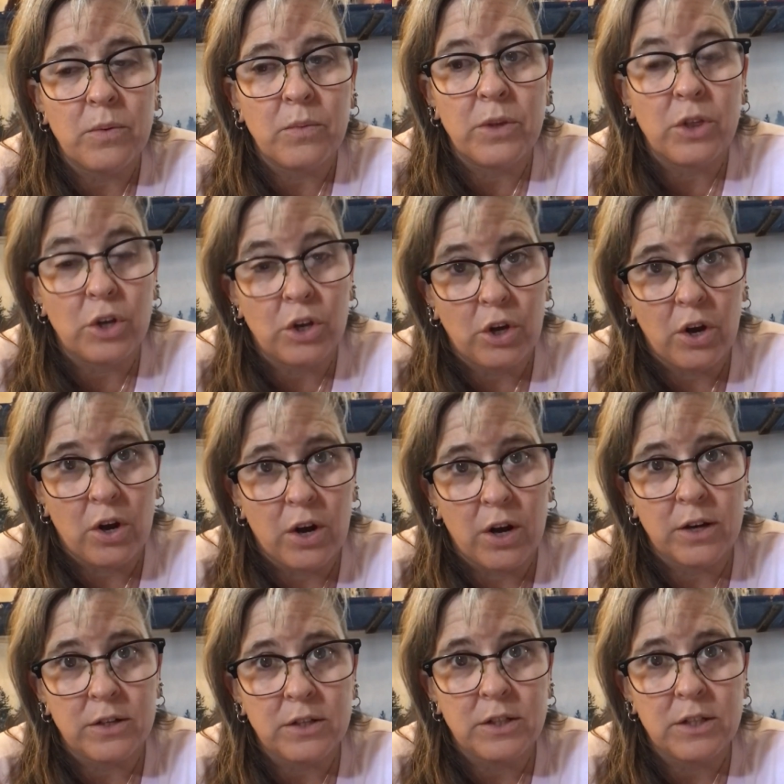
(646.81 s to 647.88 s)
with the
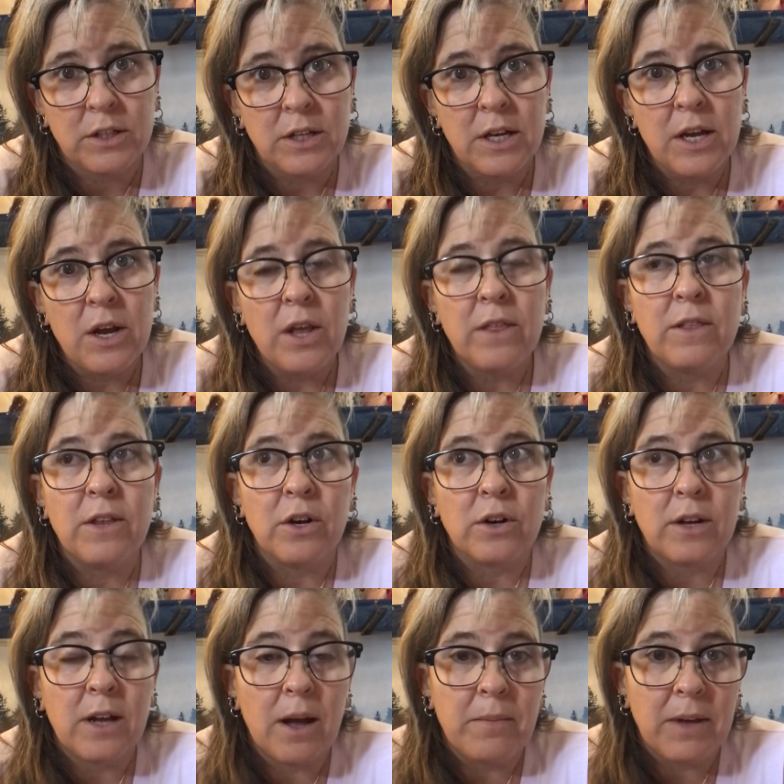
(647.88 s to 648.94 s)
cards that are
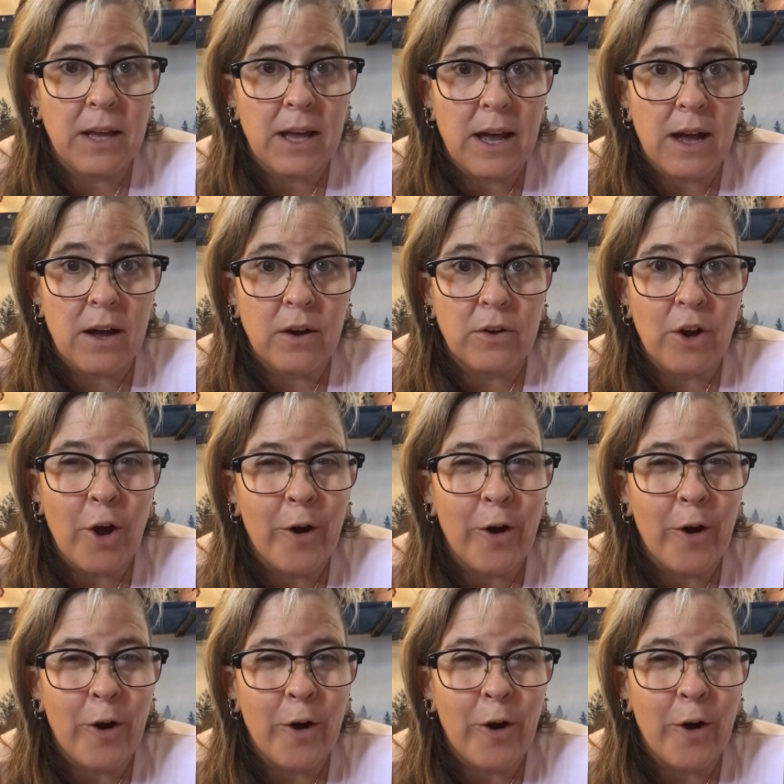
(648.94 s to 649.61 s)
coming out,